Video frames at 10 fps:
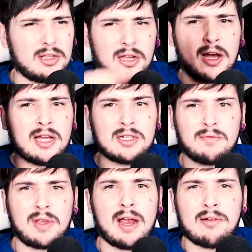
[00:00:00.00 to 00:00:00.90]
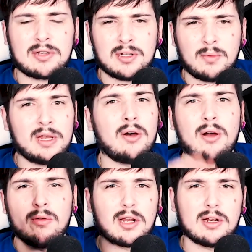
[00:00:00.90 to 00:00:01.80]
guise of character where you're
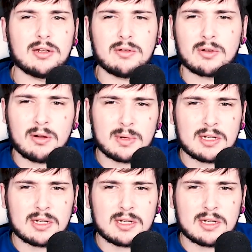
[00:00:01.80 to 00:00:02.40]
only going to do comedy